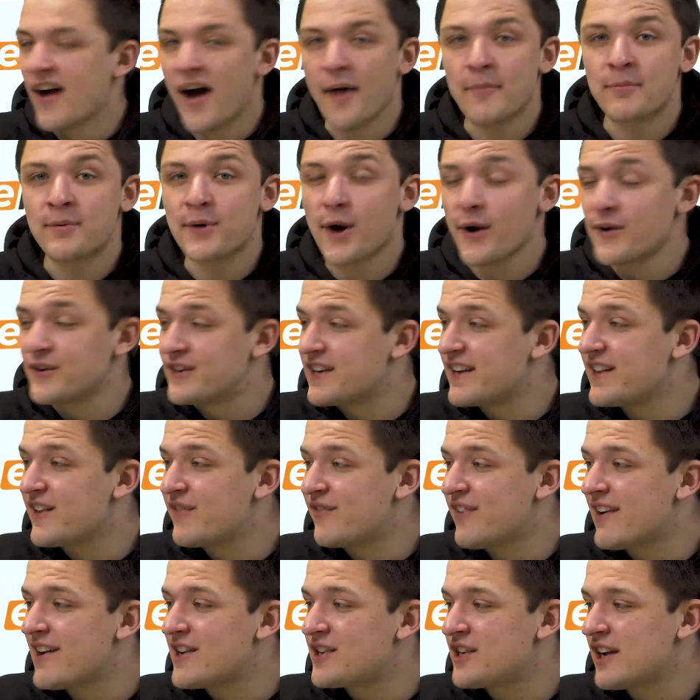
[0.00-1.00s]
Approaching the
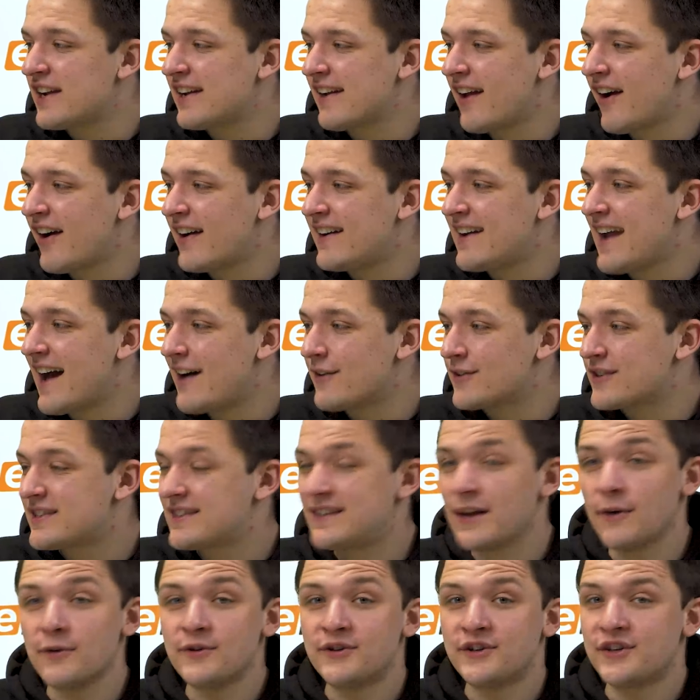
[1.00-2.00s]
finishing line now,
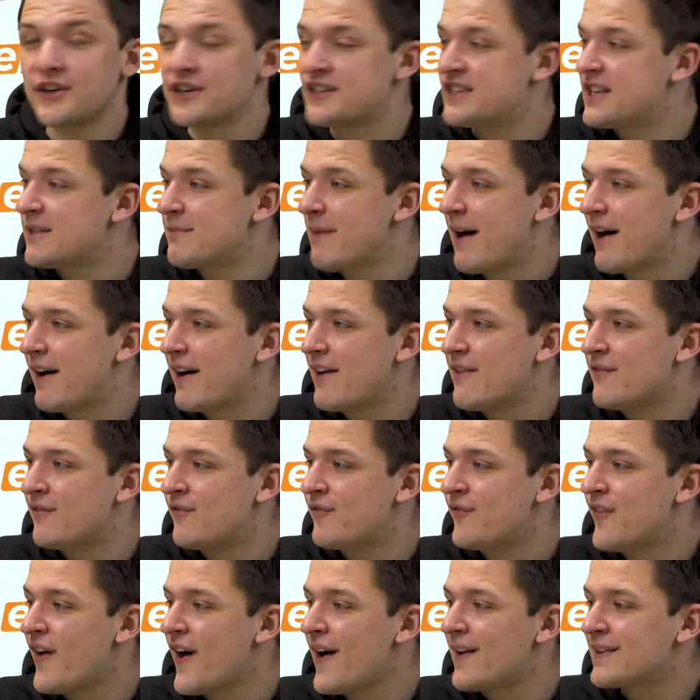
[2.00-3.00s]
still just about in
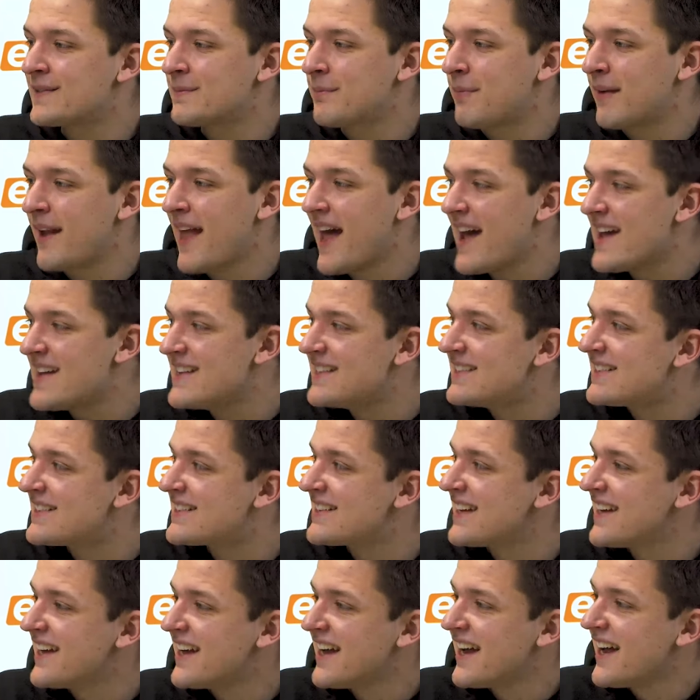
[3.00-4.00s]
first place.
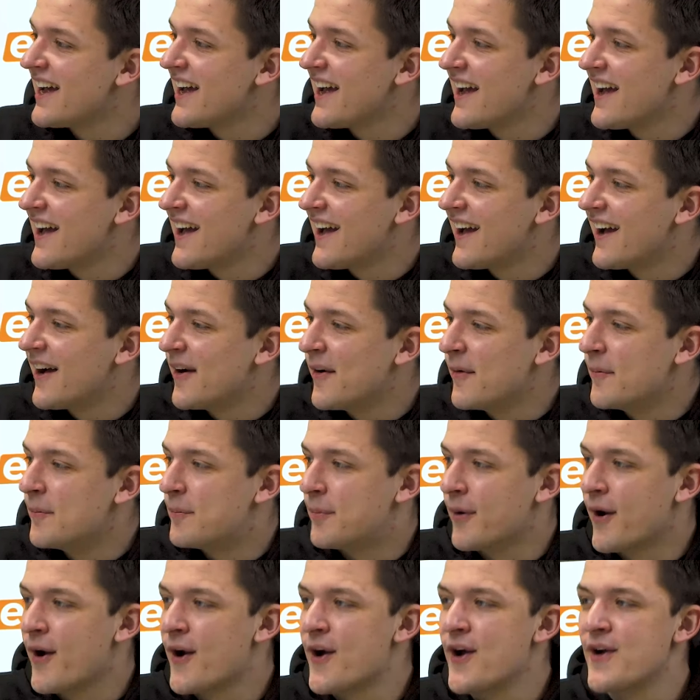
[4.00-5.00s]

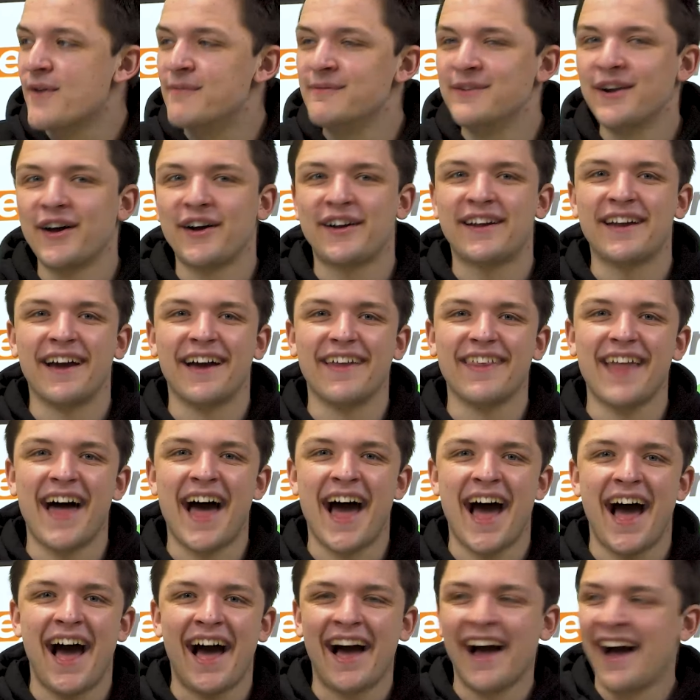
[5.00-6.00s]
Boom, look at
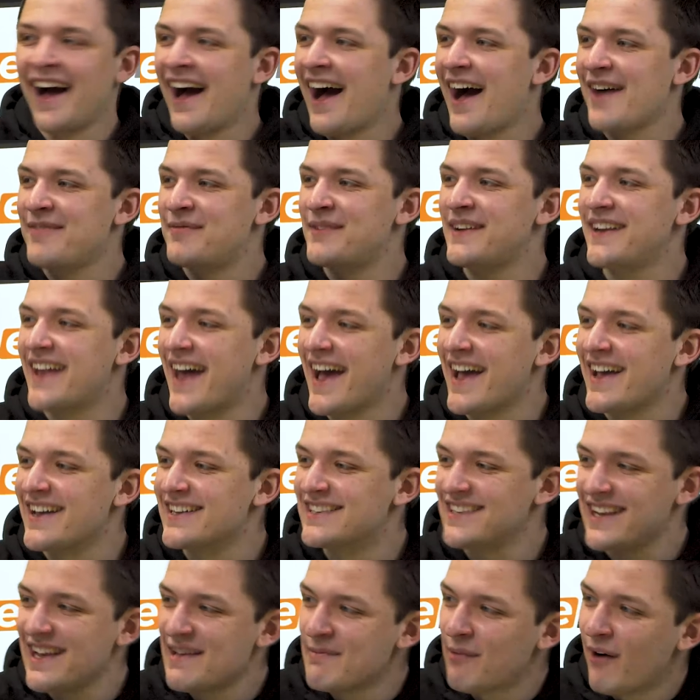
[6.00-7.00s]
that. Happy
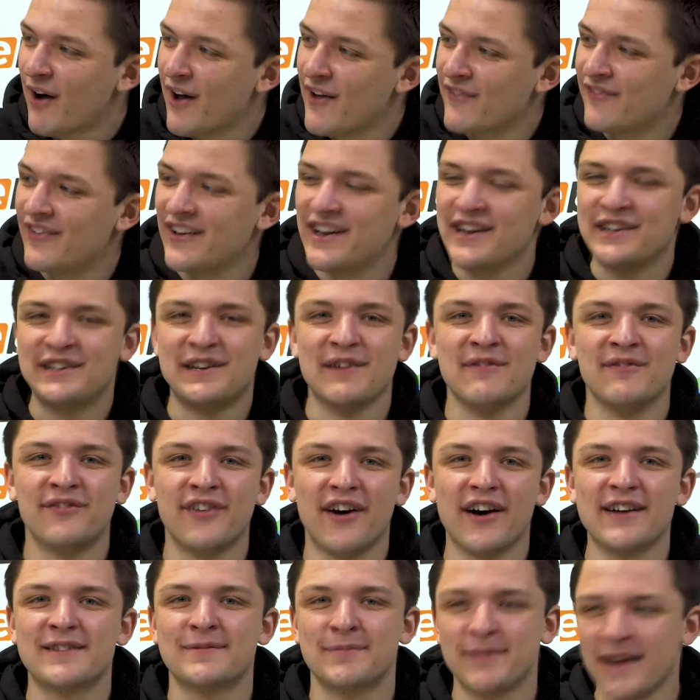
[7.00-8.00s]
days, Ebuyer finished in
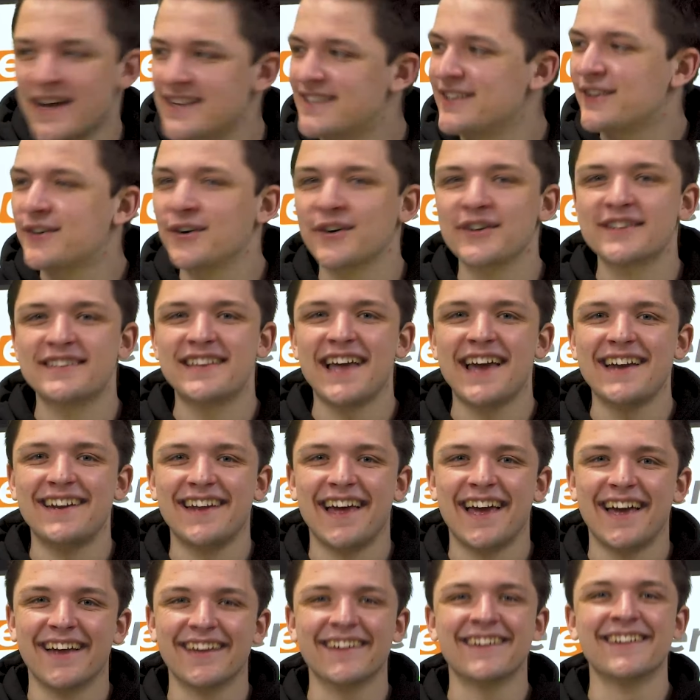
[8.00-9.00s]
first place, of course they
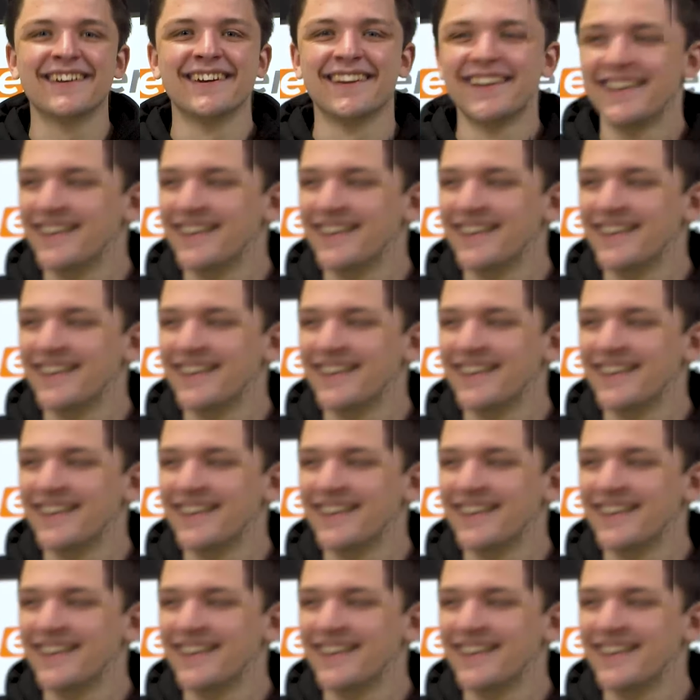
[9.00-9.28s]
did.